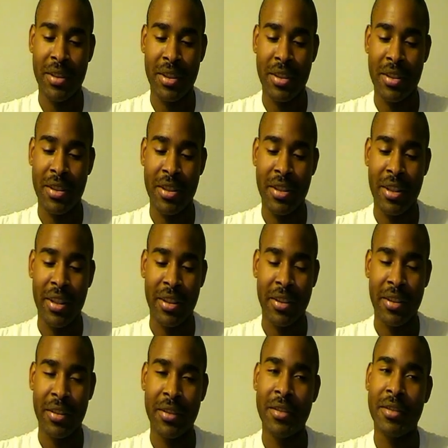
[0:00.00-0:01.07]
it's just like
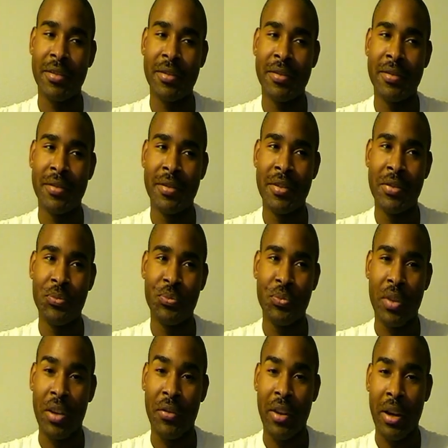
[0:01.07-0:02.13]

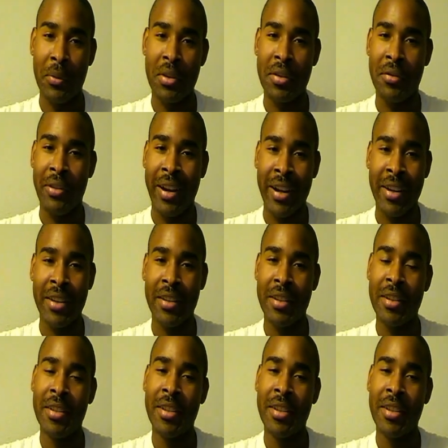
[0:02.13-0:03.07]
if I would define it,